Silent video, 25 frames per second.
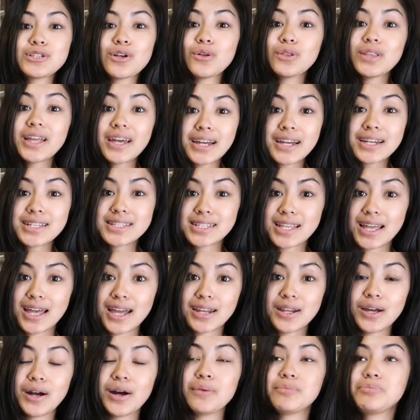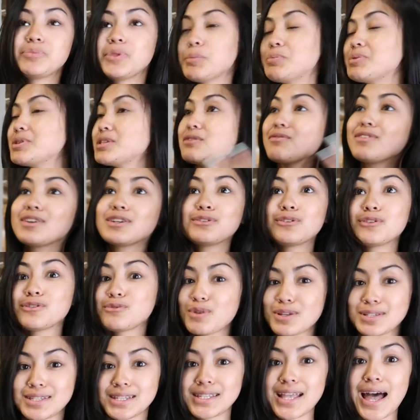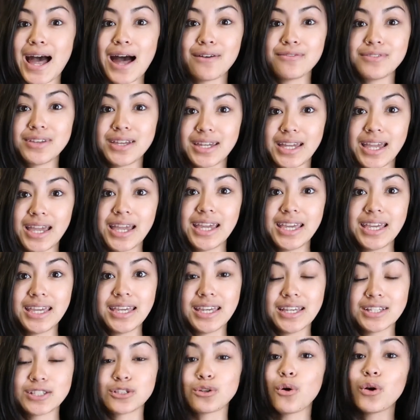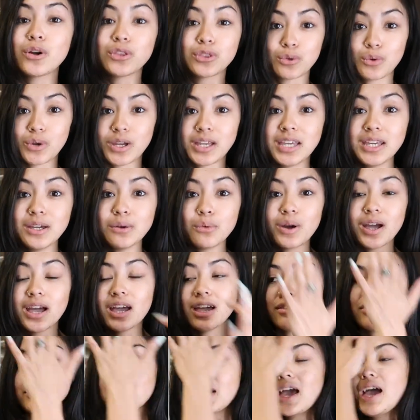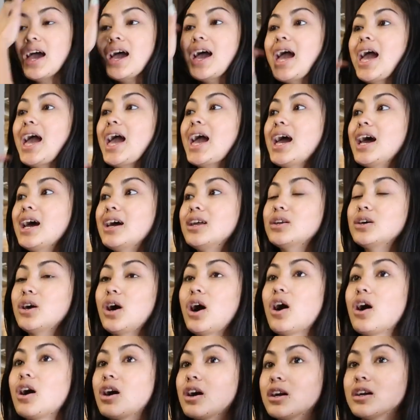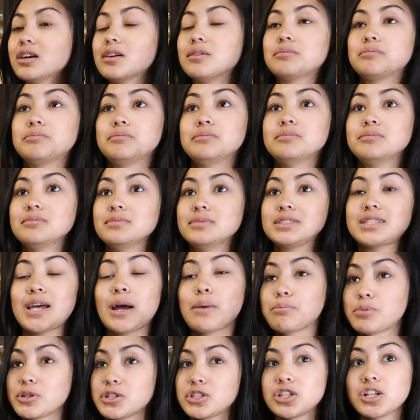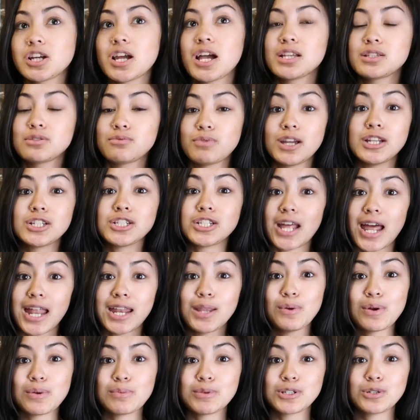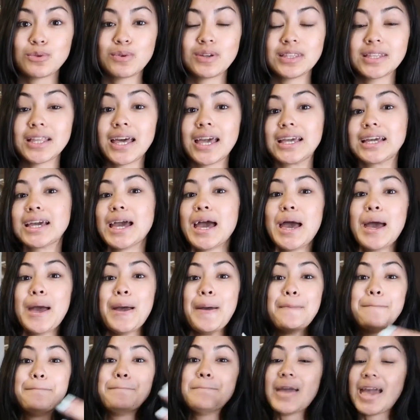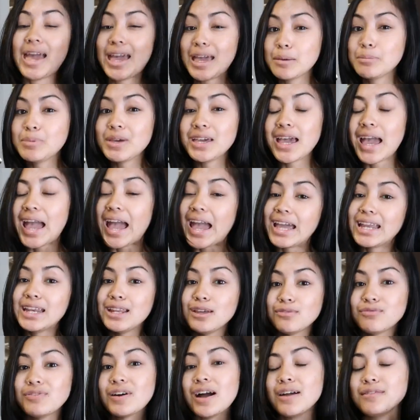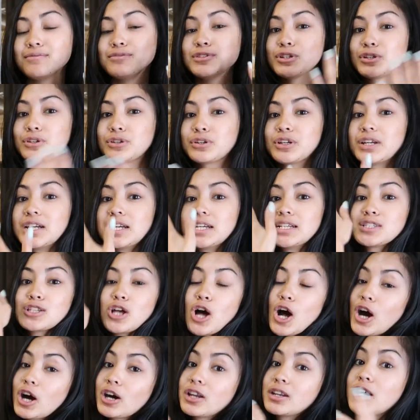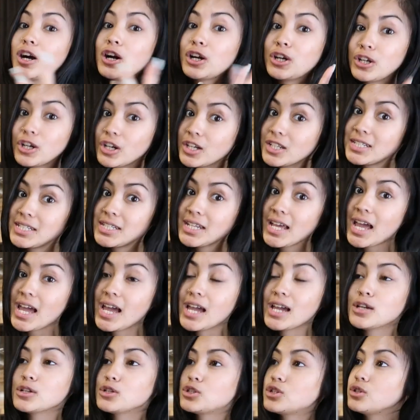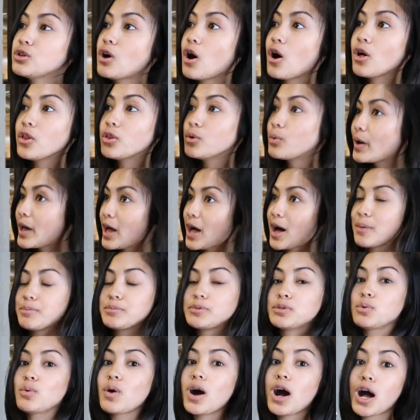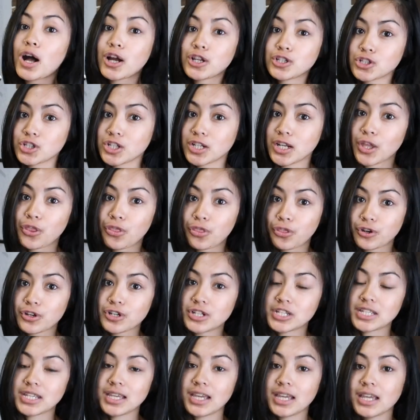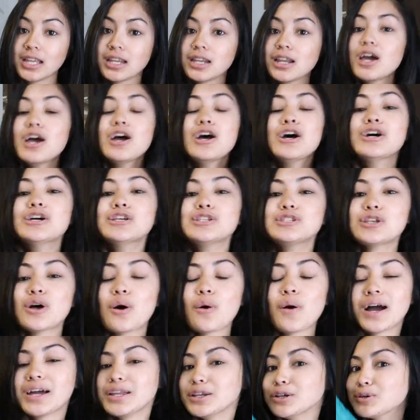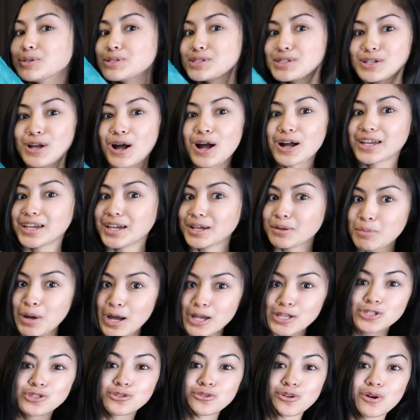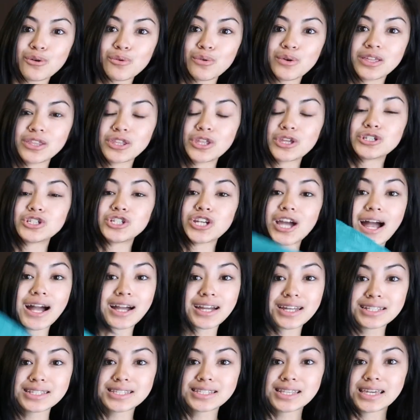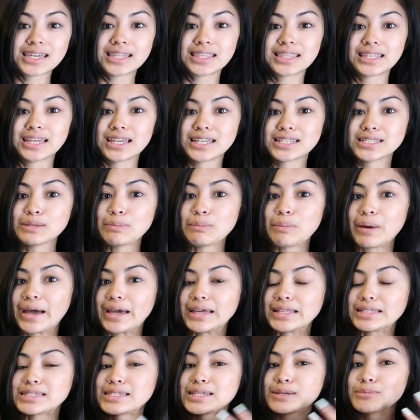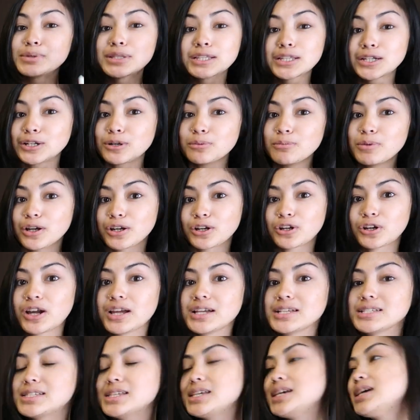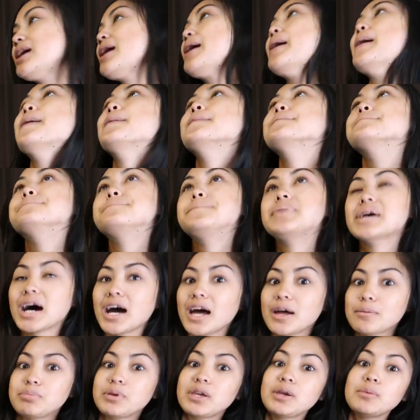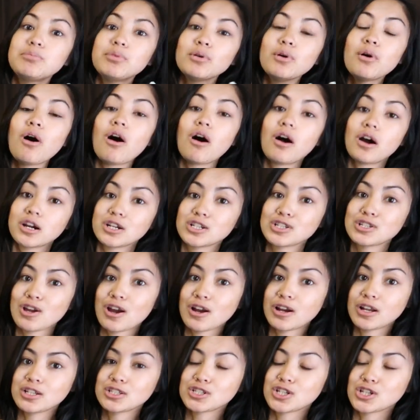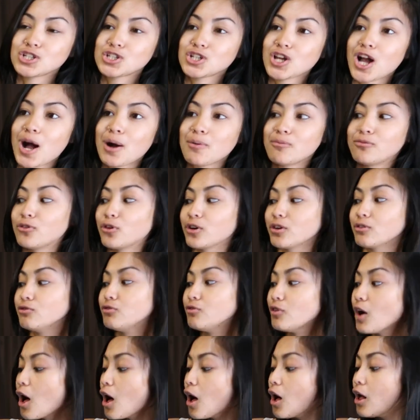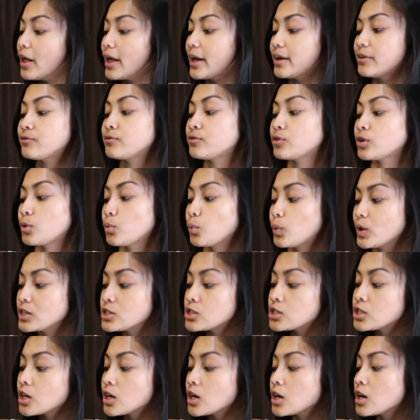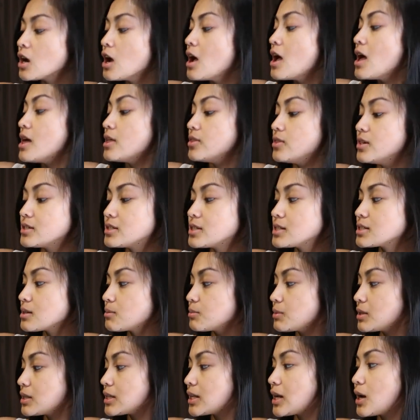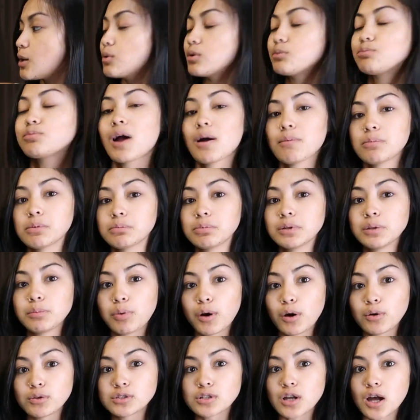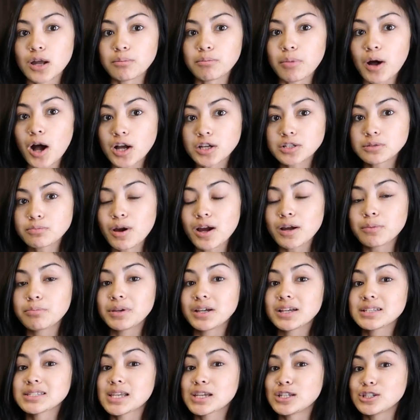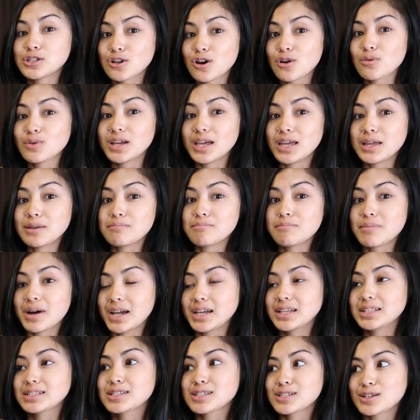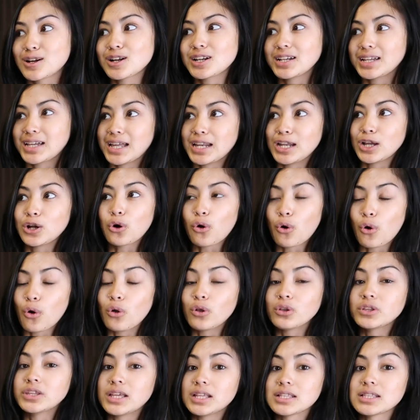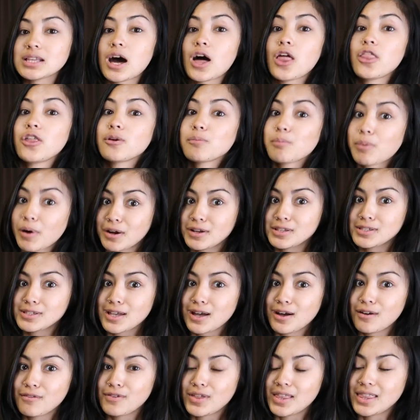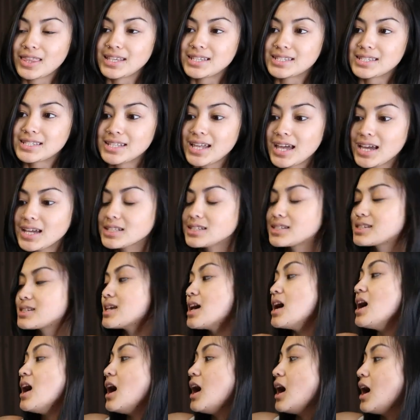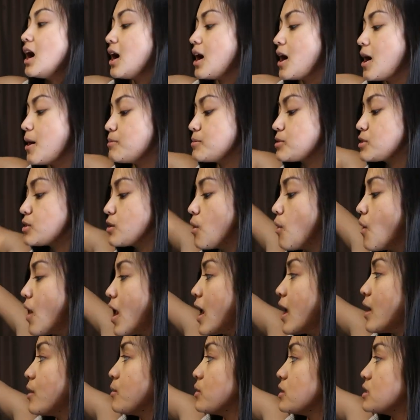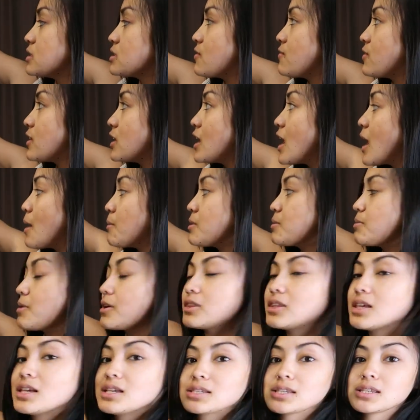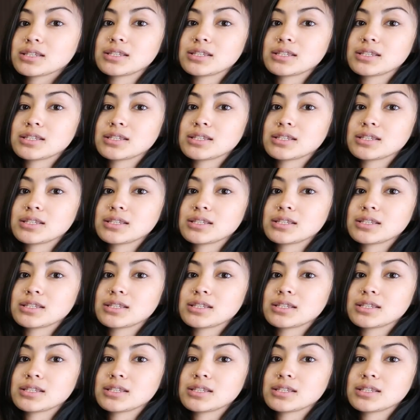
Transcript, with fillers: So like I said, the Pacific Northwest is having a heat, is going through a heat wave and our temperature has ranged anywhere between like maybe 85 degrees on a good day to all the way up to 113 so i know stocking my store with jackets like this might seem a little bit crazy but people are starting to shop for fall and for winter. This is something that I would probably post on Poshmark because I know it might start getting cold in other parts of the states. Um, so I was very happy about this.